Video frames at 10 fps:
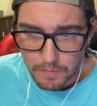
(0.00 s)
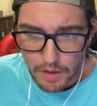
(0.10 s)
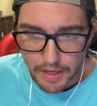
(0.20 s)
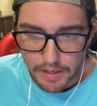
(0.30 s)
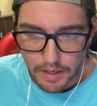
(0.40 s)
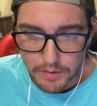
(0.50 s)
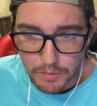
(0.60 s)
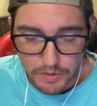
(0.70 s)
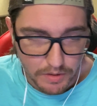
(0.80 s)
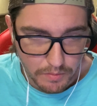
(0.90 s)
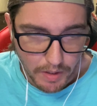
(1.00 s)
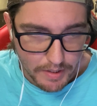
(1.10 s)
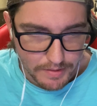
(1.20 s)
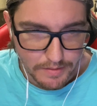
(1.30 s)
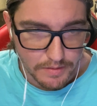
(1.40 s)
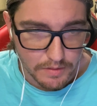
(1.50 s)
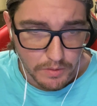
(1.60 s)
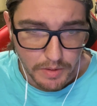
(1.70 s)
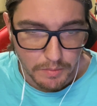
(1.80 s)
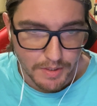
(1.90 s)
and I don't think the riots and the
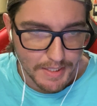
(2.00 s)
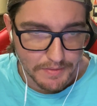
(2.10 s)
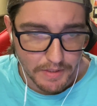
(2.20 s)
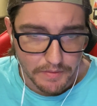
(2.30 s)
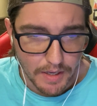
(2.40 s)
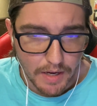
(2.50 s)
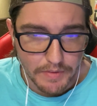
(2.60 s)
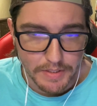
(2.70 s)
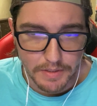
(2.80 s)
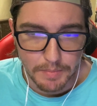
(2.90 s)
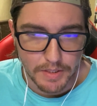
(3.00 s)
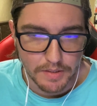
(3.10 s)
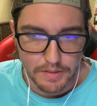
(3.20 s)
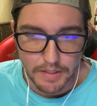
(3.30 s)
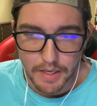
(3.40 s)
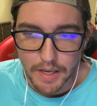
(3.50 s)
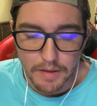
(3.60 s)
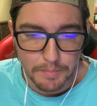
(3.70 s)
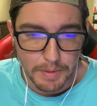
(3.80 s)
looting will last forever, obviously, because it can't.